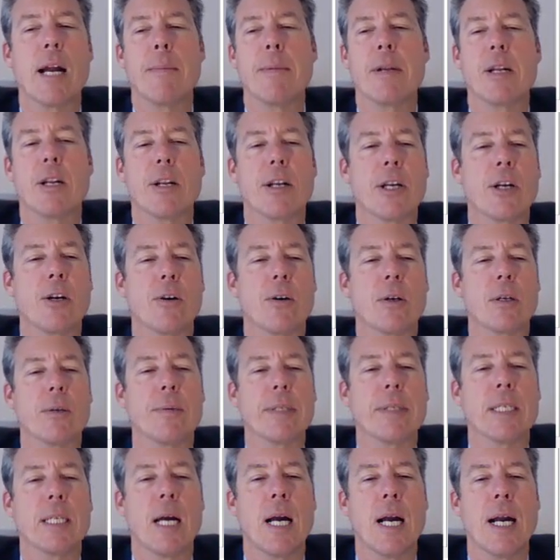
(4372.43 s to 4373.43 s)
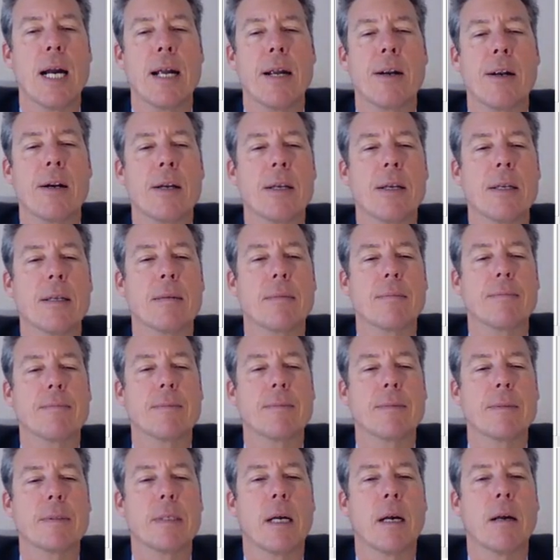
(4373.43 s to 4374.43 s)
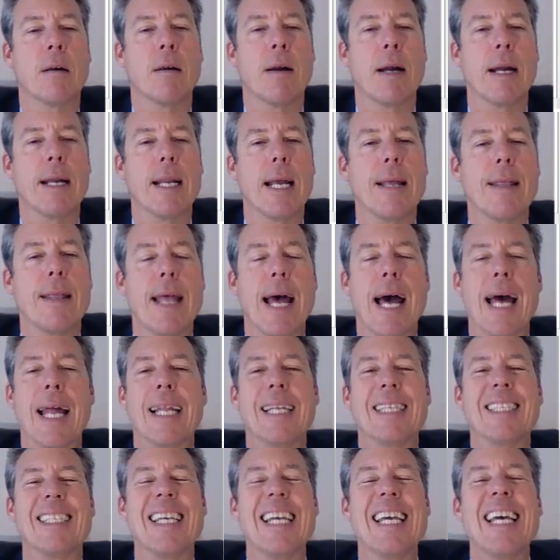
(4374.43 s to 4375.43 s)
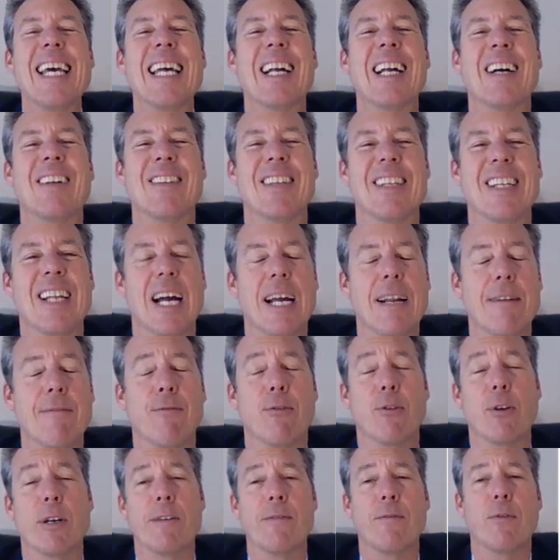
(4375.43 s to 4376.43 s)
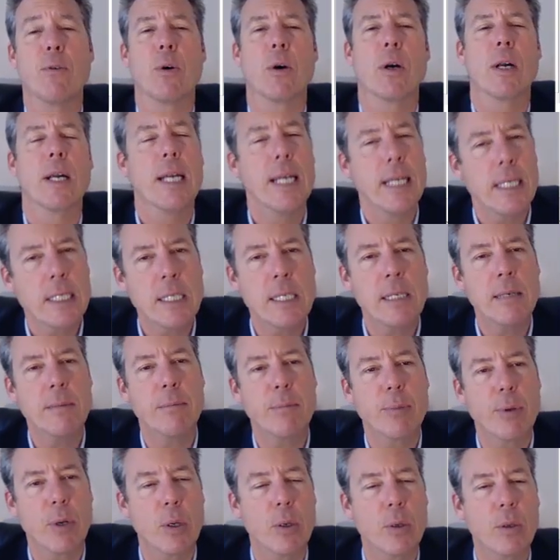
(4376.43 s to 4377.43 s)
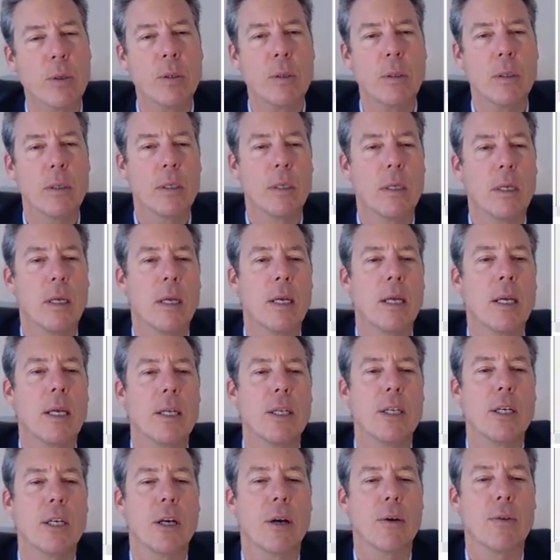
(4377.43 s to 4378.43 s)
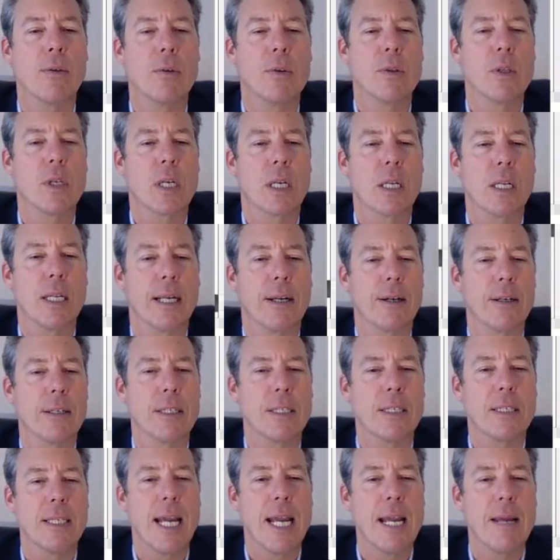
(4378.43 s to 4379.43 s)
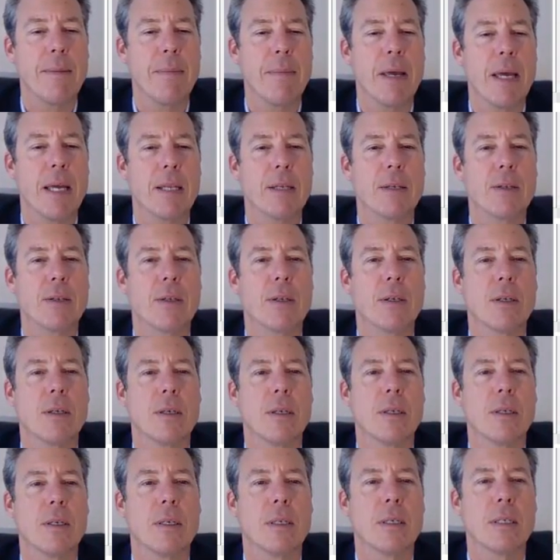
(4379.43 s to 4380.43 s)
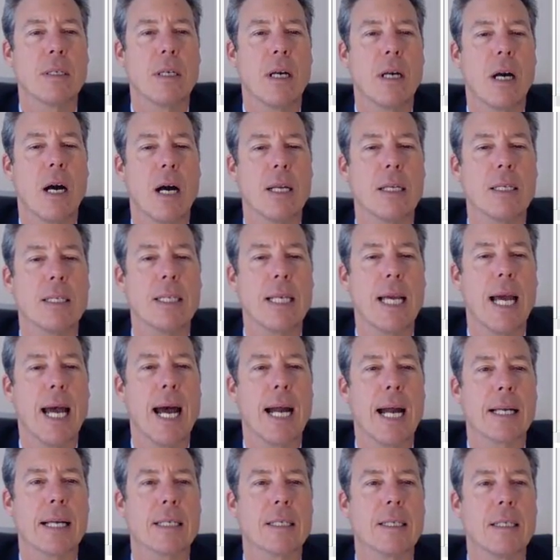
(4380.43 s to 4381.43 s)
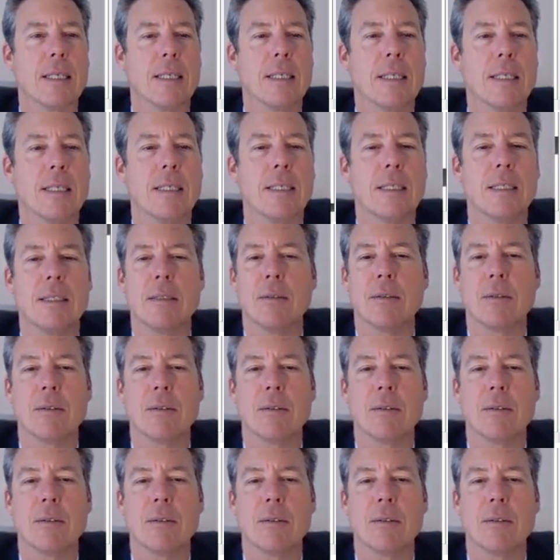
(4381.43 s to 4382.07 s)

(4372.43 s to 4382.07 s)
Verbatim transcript: Retirement, are you currently retired? All right, and that is it on the nine forty-four. Isn't it brutal? You go through the declarant statement, contact.